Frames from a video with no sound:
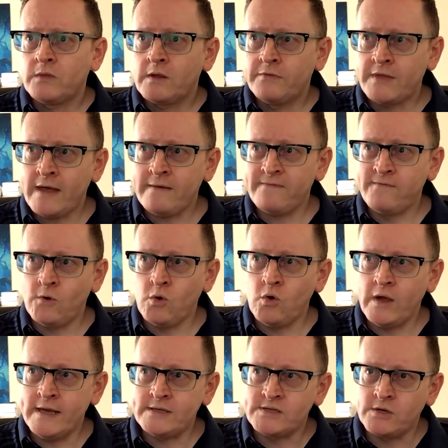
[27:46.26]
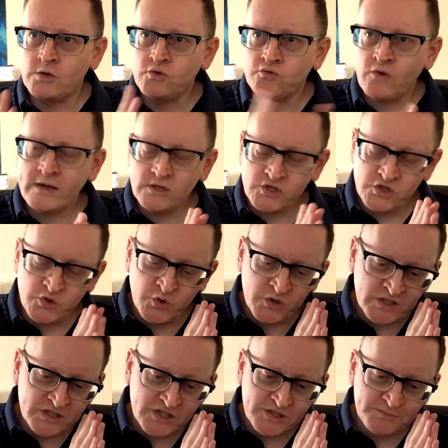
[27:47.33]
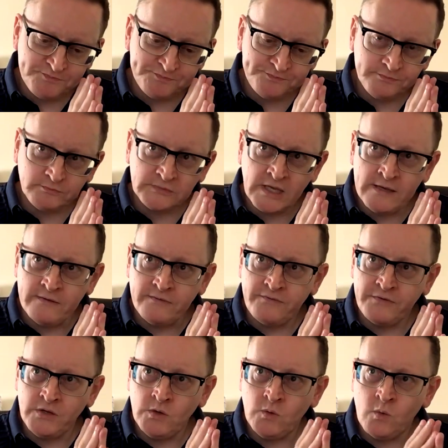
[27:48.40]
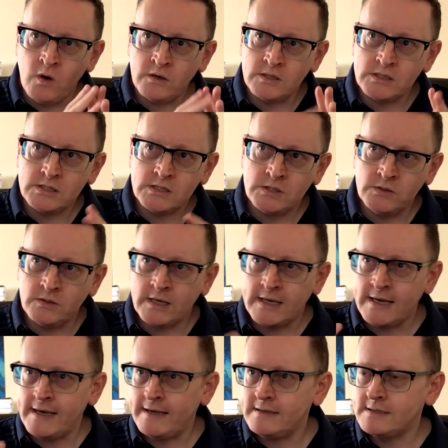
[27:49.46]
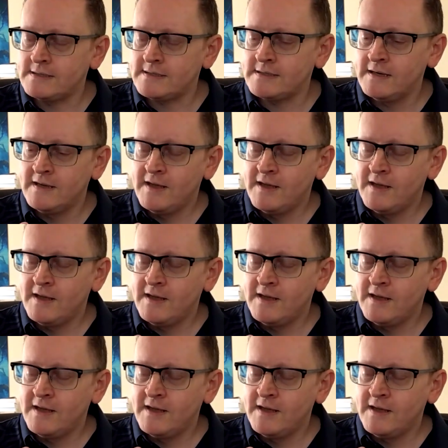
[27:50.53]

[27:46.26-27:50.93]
Therefore, it's a great choice if you want to get